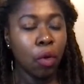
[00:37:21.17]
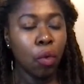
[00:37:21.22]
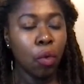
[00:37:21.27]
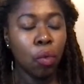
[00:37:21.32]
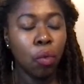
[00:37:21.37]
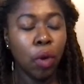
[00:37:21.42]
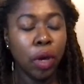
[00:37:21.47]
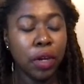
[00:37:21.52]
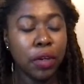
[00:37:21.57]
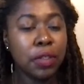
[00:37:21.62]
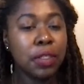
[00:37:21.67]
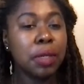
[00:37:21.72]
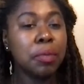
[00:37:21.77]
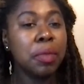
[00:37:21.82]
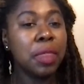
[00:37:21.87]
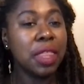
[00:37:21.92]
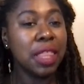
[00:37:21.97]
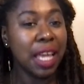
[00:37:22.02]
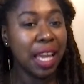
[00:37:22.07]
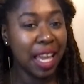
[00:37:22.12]
What are some
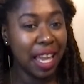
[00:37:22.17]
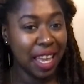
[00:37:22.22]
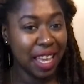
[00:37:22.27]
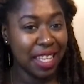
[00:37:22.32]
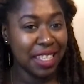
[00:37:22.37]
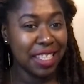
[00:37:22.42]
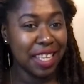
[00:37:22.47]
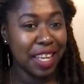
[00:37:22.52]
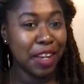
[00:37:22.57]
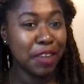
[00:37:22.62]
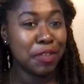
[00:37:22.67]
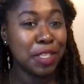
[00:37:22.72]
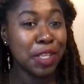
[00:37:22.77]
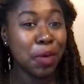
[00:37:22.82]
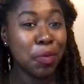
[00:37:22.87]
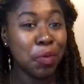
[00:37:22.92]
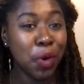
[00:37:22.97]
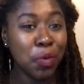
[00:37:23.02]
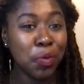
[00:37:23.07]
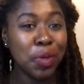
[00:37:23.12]
things that if
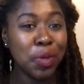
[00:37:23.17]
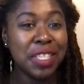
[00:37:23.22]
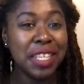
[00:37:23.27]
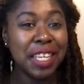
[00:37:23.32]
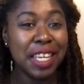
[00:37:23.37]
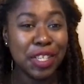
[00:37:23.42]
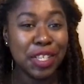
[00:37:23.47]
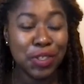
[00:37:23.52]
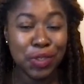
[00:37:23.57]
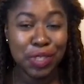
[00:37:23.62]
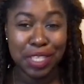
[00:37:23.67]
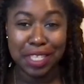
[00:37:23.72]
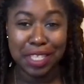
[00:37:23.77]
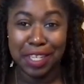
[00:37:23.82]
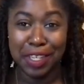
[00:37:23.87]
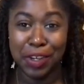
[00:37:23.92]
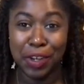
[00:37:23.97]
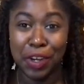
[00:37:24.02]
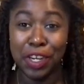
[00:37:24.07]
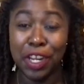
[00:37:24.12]
someone was interested,
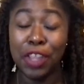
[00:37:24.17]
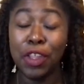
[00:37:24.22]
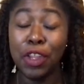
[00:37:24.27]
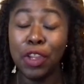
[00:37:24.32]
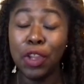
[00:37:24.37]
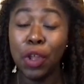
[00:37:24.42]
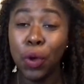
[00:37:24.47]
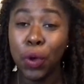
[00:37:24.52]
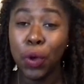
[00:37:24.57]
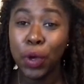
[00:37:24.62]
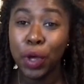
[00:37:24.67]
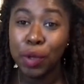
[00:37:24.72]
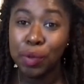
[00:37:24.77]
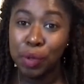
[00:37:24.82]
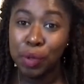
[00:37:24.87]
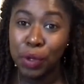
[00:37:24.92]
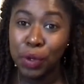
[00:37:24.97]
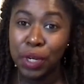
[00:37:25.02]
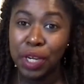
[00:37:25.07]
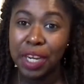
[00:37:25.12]
another local
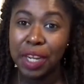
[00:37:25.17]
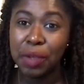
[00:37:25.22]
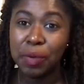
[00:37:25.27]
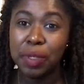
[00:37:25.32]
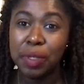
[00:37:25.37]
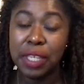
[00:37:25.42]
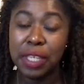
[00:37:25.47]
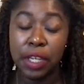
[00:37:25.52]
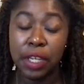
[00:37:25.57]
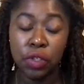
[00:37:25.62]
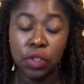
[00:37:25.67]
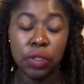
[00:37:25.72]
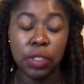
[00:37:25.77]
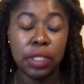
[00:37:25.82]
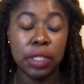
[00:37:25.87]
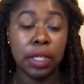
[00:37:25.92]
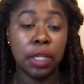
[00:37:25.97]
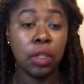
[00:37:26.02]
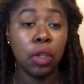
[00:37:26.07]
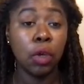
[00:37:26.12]
community was
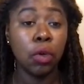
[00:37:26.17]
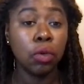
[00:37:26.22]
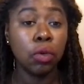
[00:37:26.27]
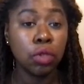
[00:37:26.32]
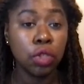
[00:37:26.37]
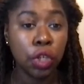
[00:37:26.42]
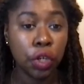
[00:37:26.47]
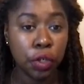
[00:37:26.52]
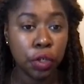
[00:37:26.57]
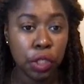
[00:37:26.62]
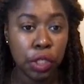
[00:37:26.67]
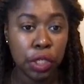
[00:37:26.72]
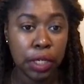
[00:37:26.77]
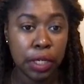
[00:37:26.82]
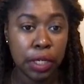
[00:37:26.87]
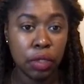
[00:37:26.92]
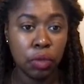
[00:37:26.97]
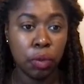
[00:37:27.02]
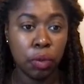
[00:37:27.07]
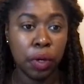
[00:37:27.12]
interested, local
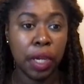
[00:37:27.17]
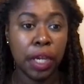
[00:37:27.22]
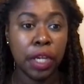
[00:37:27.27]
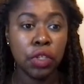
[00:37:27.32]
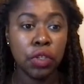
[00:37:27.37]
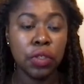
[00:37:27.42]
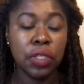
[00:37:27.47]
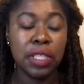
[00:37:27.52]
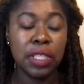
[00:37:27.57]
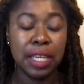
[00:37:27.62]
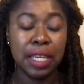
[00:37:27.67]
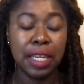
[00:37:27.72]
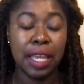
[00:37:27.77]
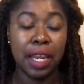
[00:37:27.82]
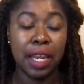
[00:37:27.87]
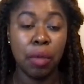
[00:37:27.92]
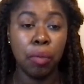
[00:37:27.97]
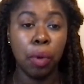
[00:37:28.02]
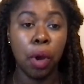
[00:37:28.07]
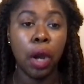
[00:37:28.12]
churches were interested in
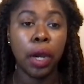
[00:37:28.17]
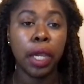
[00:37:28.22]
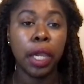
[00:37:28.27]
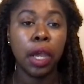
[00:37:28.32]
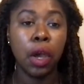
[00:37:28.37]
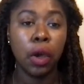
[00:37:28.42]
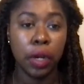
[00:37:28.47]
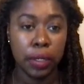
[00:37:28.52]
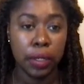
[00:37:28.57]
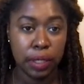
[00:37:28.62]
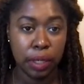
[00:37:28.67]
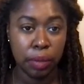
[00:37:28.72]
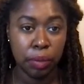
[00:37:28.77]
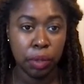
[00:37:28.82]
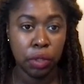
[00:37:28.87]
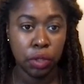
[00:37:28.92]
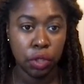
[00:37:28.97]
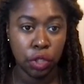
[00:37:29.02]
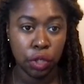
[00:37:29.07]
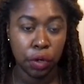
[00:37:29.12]
embarking on a
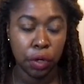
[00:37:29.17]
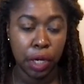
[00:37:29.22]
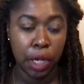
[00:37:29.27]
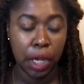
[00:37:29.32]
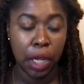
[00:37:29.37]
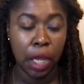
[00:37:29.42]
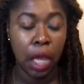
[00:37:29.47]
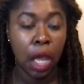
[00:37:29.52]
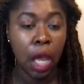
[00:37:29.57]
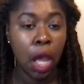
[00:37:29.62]
similar journey,